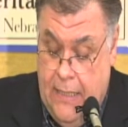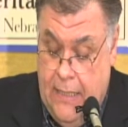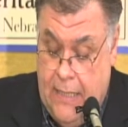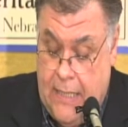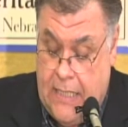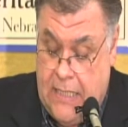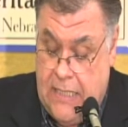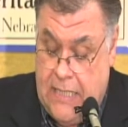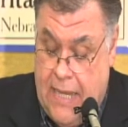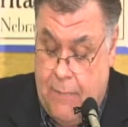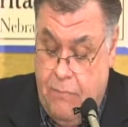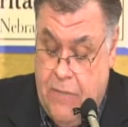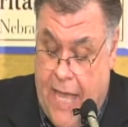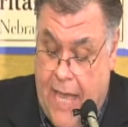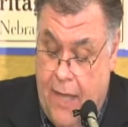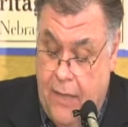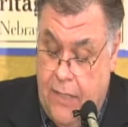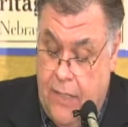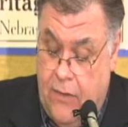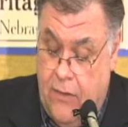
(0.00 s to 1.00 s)
He stepped
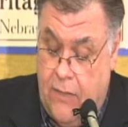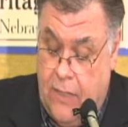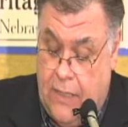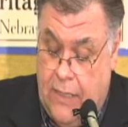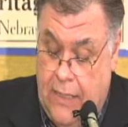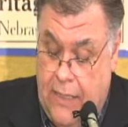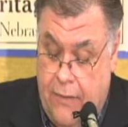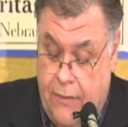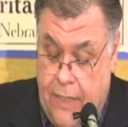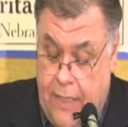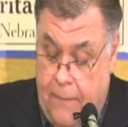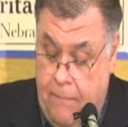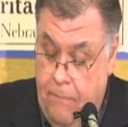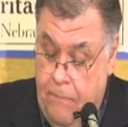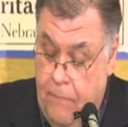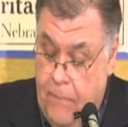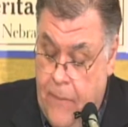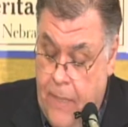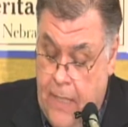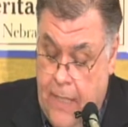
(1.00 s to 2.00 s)
out into the clearing
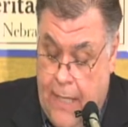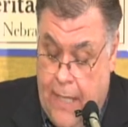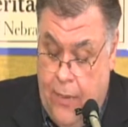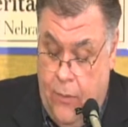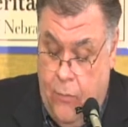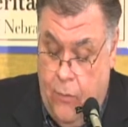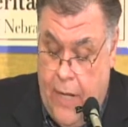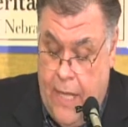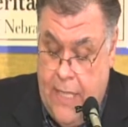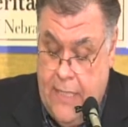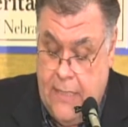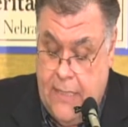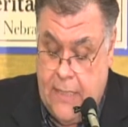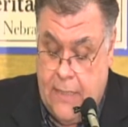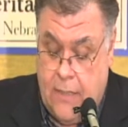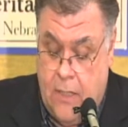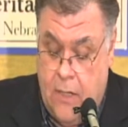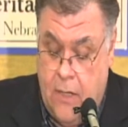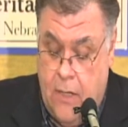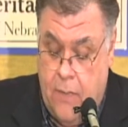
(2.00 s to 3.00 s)
and raised
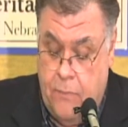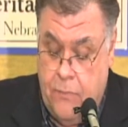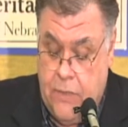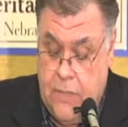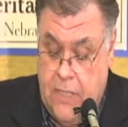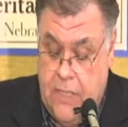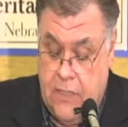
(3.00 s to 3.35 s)
his arms,